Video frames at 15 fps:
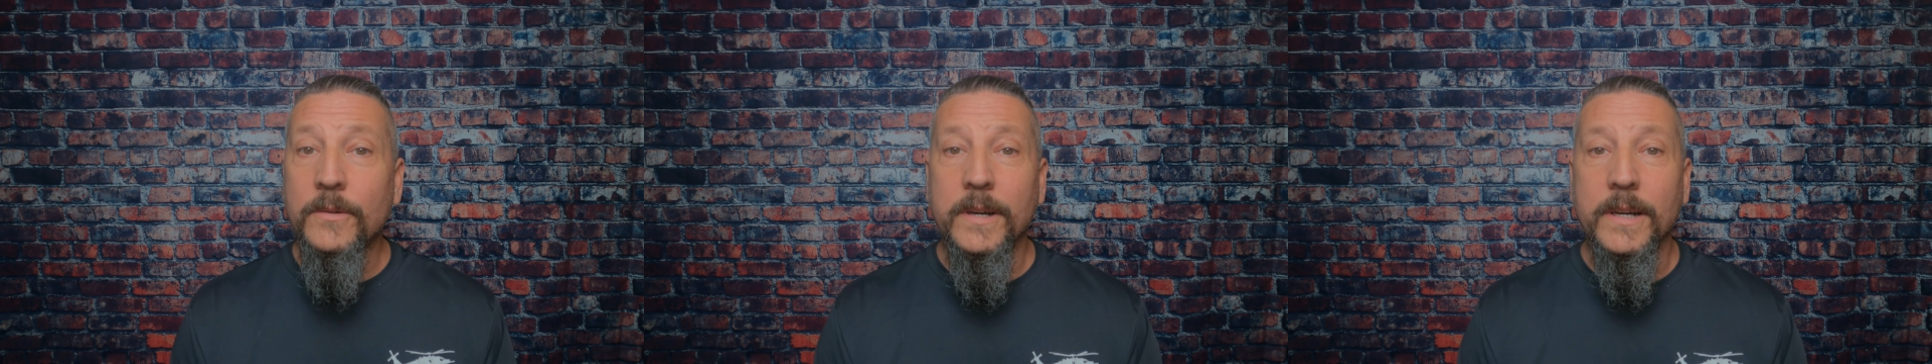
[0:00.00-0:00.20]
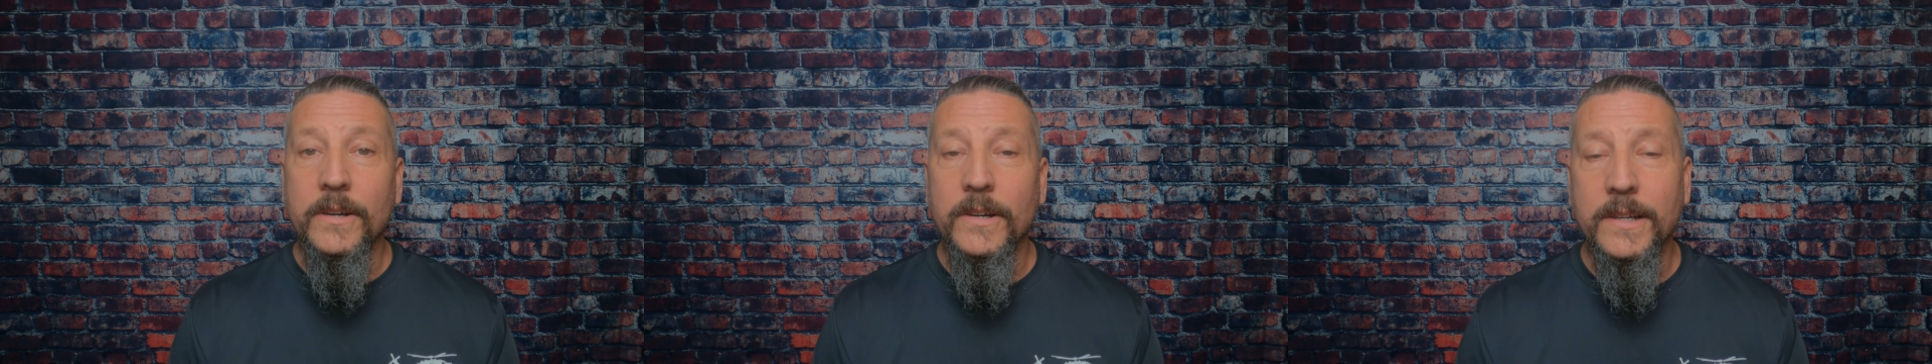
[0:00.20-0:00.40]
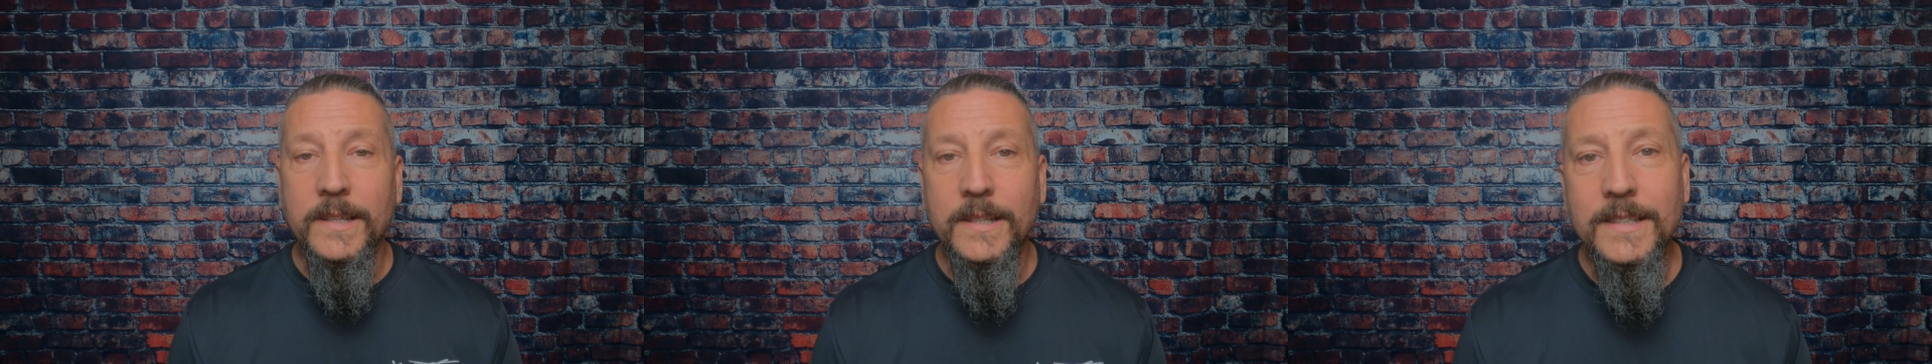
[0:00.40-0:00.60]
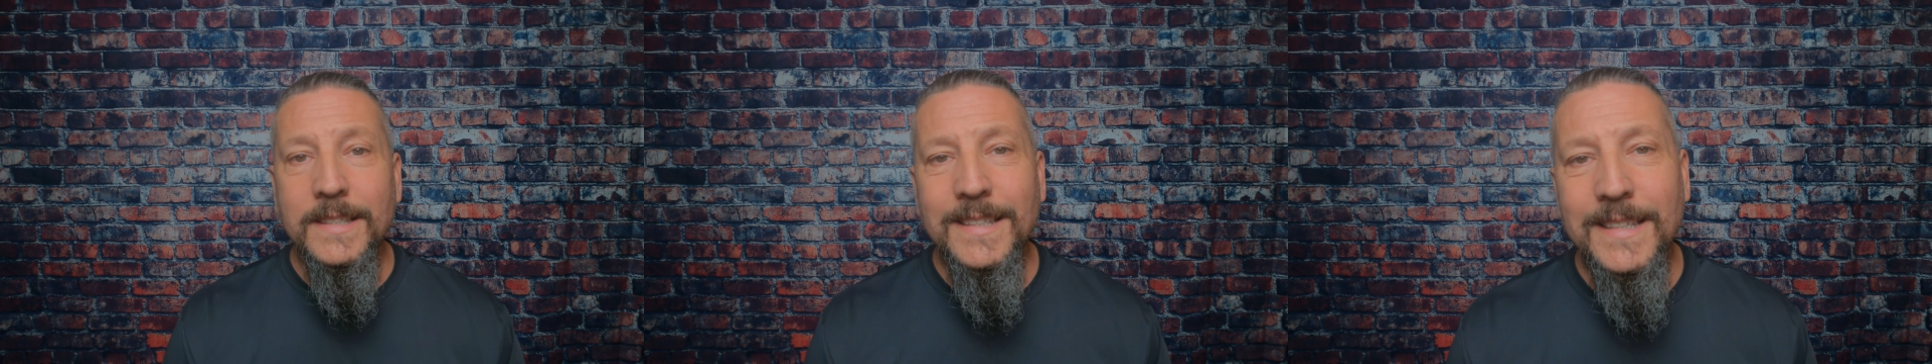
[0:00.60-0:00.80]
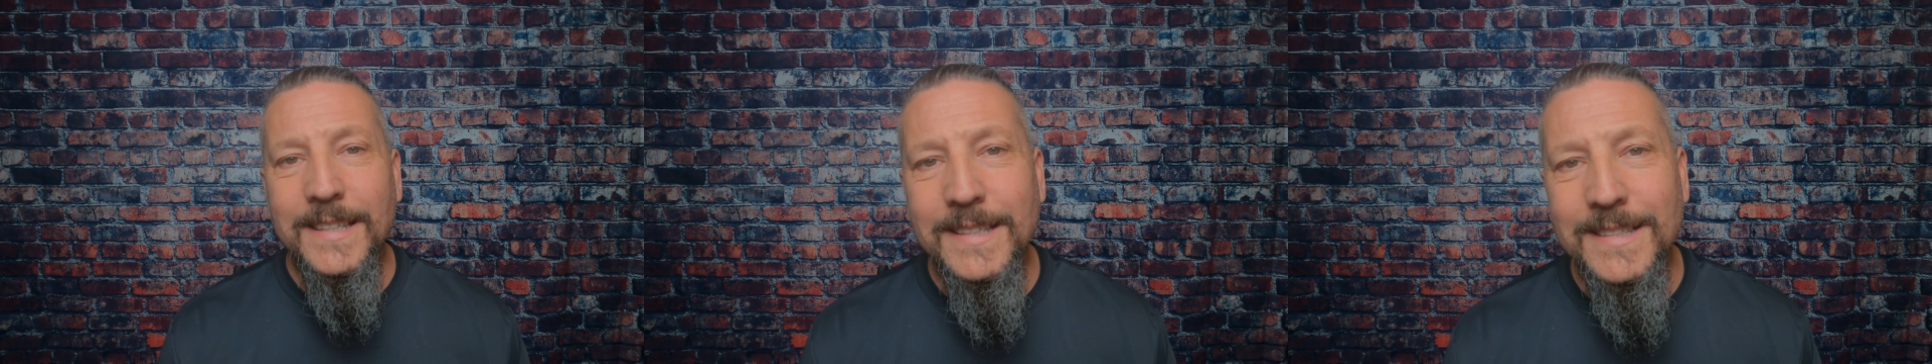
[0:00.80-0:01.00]
area
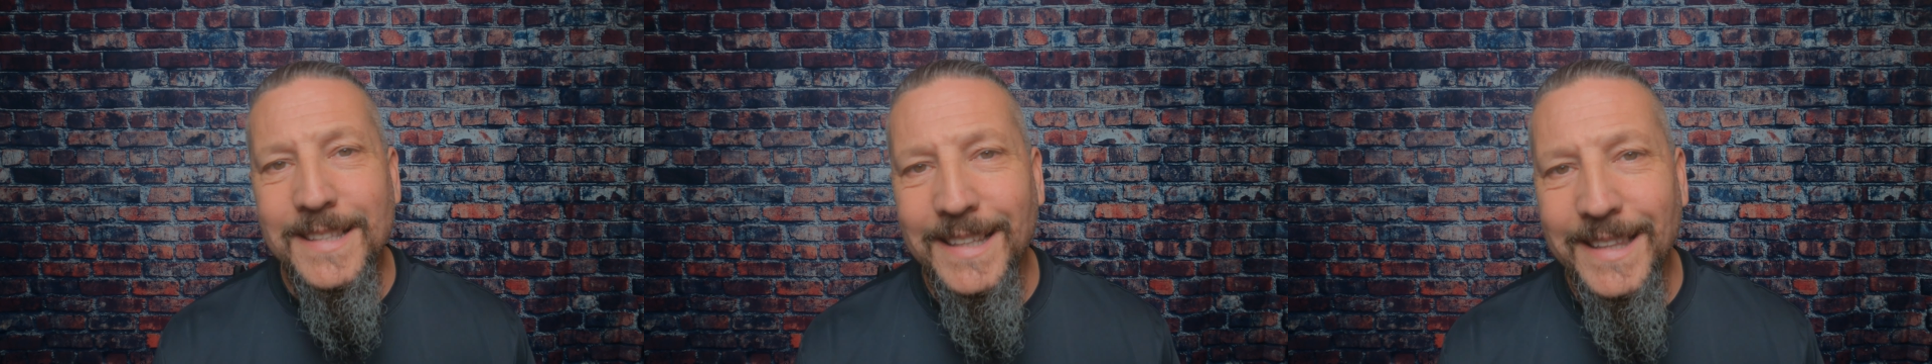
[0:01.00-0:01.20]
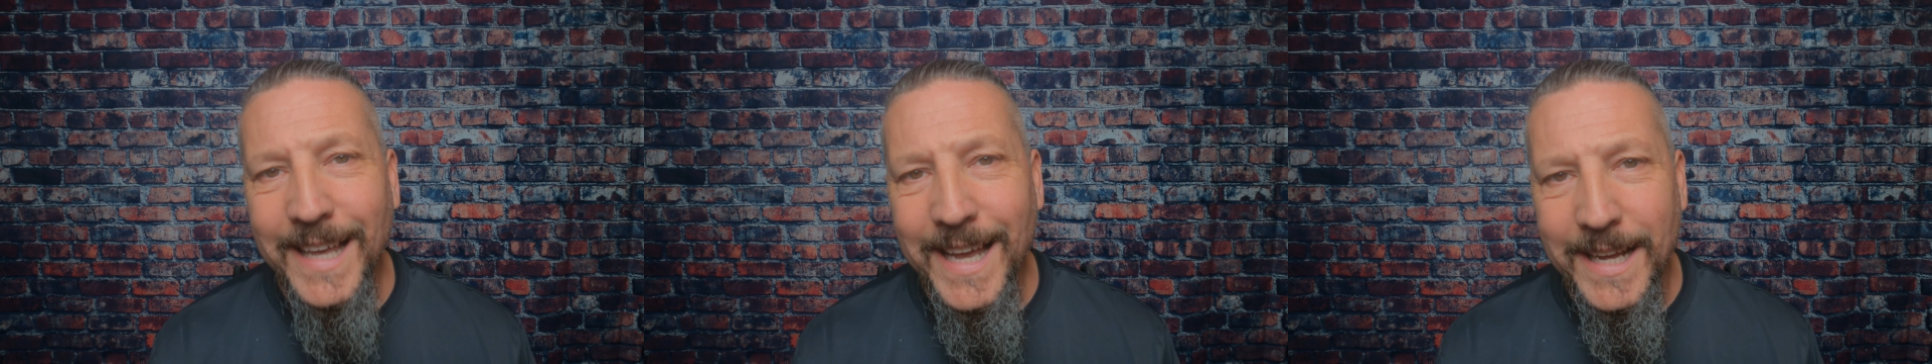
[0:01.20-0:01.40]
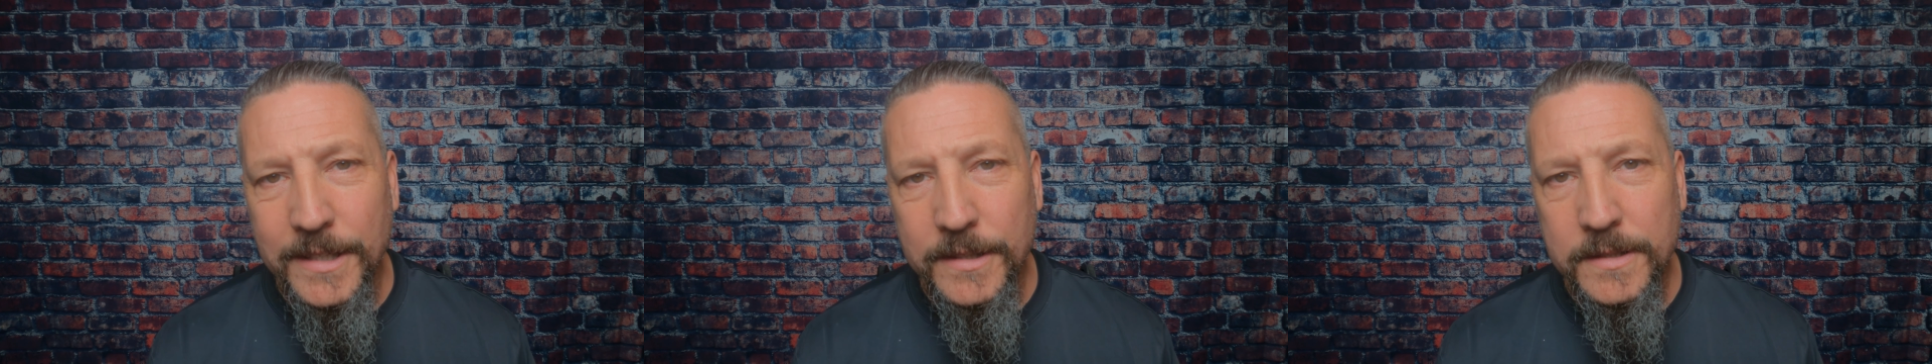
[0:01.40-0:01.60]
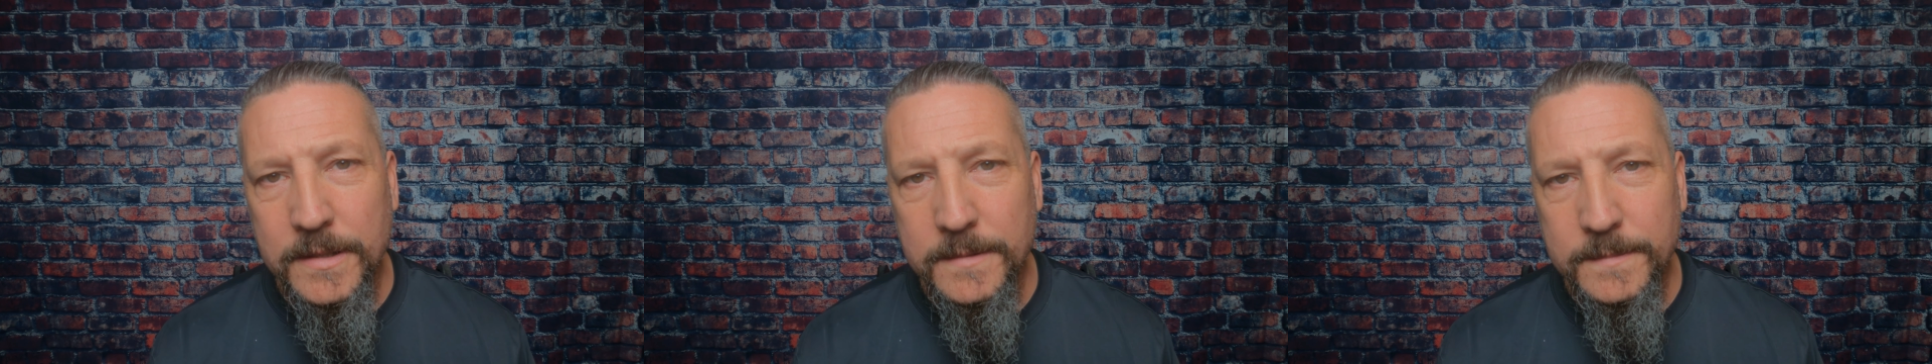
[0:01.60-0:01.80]
is the legs.